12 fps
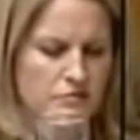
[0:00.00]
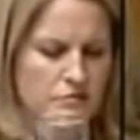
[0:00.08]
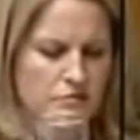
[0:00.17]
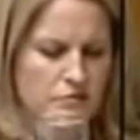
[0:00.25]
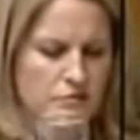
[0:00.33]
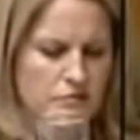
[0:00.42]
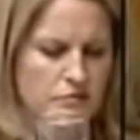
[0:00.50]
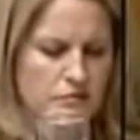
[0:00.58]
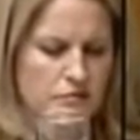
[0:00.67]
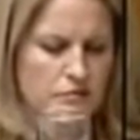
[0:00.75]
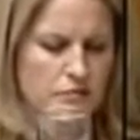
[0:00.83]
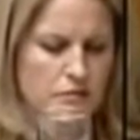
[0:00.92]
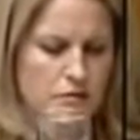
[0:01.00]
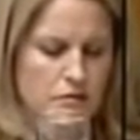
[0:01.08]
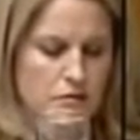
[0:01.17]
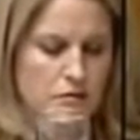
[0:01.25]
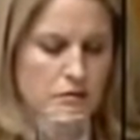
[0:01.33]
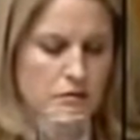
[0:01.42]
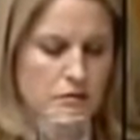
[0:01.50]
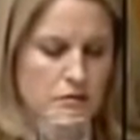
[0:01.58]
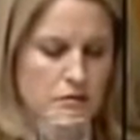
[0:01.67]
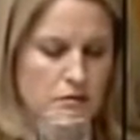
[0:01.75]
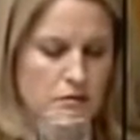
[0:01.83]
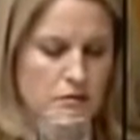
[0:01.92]

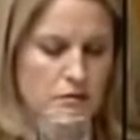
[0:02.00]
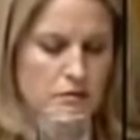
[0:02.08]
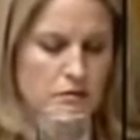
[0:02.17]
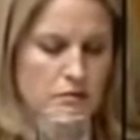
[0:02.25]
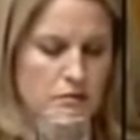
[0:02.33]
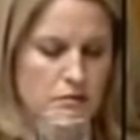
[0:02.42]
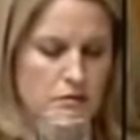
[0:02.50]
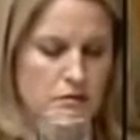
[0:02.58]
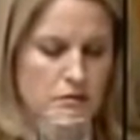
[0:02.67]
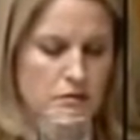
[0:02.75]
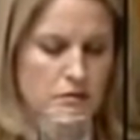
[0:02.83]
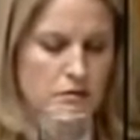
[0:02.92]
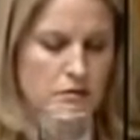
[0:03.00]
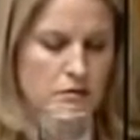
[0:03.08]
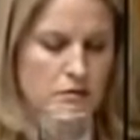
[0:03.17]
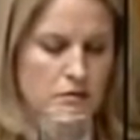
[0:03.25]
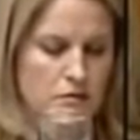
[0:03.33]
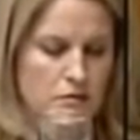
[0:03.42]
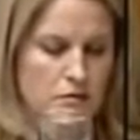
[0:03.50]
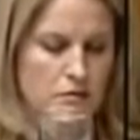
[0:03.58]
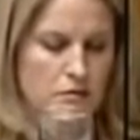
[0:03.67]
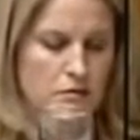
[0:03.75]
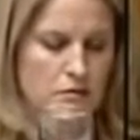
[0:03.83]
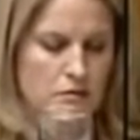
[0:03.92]

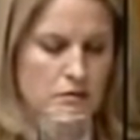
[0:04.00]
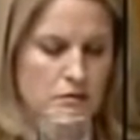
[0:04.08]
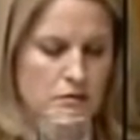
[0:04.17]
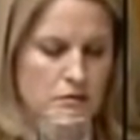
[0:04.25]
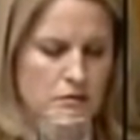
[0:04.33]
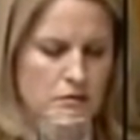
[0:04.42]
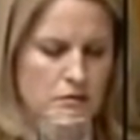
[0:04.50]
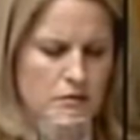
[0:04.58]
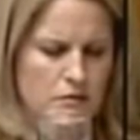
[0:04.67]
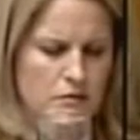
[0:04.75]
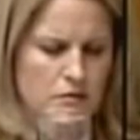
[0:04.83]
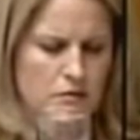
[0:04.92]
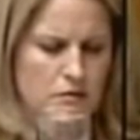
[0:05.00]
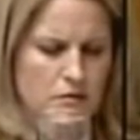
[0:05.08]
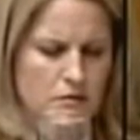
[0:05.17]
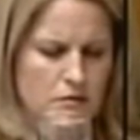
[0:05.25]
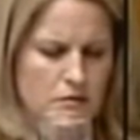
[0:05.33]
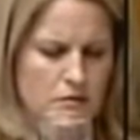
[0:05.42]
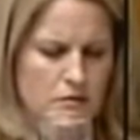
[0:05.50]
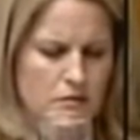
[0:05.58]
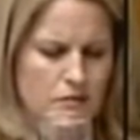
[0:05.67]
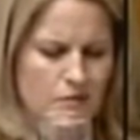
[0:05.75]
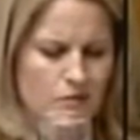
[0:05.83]
No words are spoken by the person on screen.